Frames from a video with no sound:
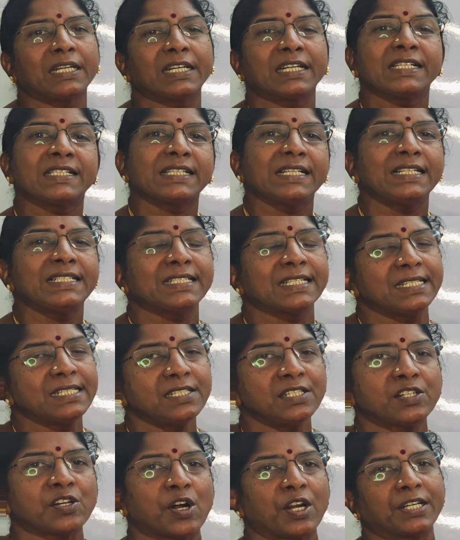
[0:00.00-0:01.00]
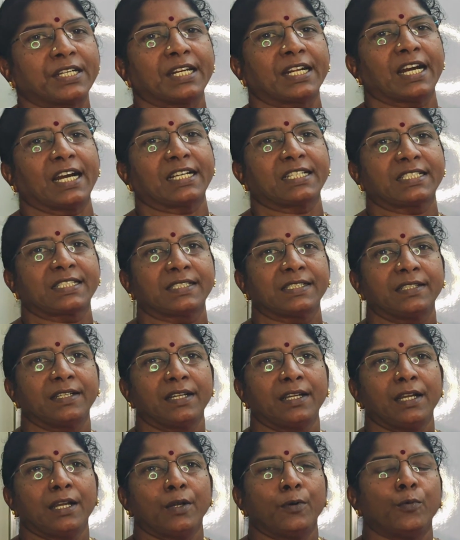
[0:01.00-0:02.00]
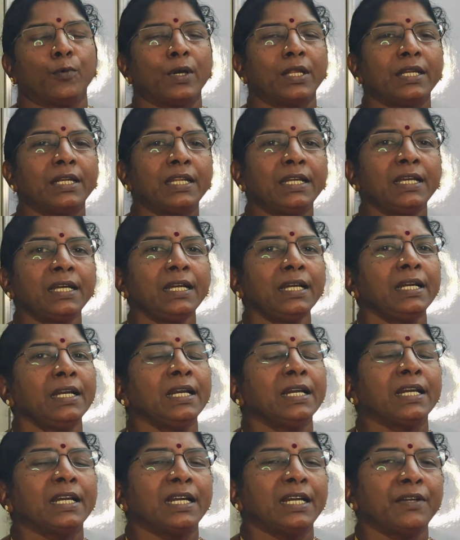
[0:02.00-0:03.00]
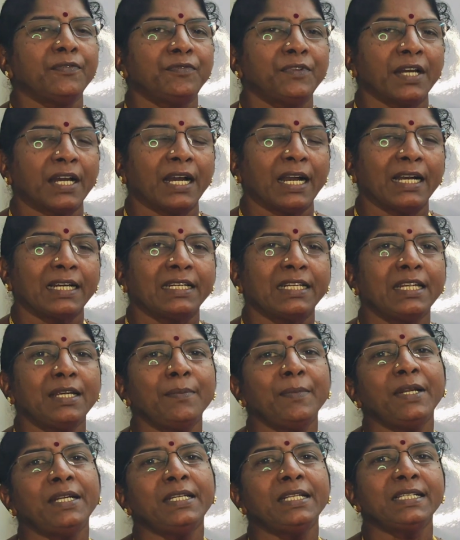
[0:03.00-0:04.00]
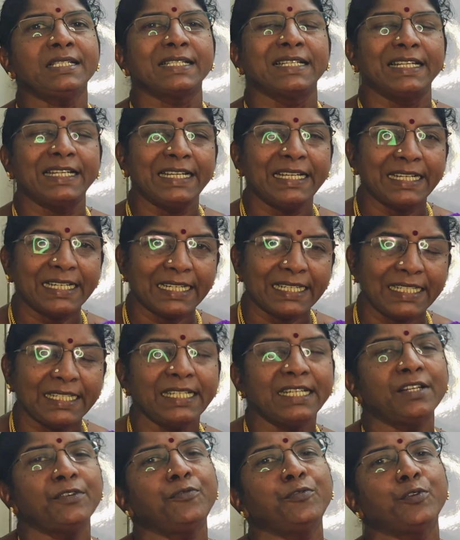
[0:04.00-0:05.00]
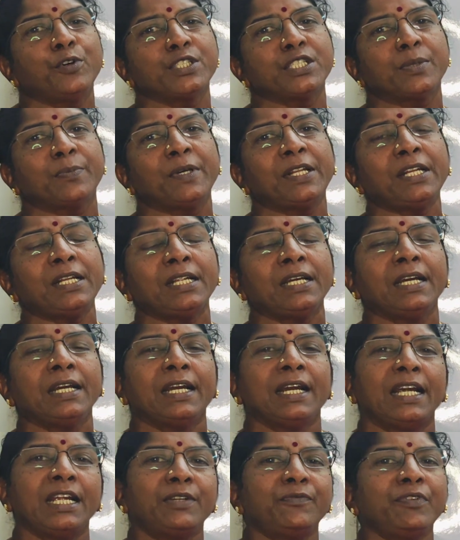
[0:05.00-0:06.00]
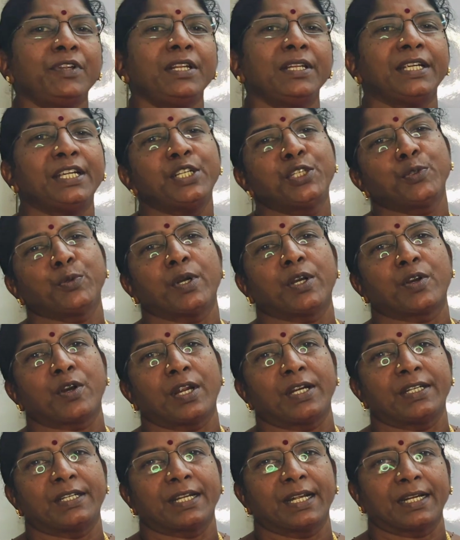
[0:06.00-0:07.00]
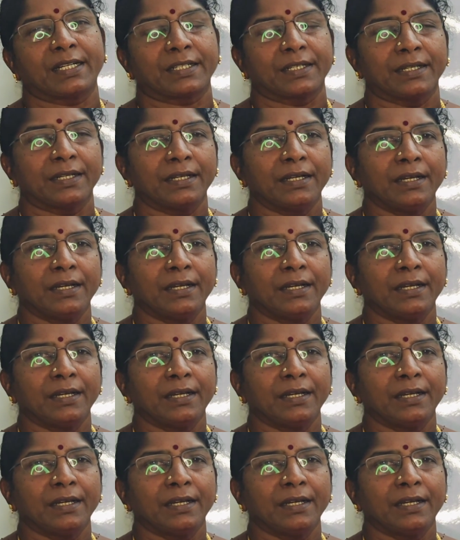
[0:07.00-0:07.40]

result in contracts. Only if the agreement is legally enforceable, it will lead to a contract.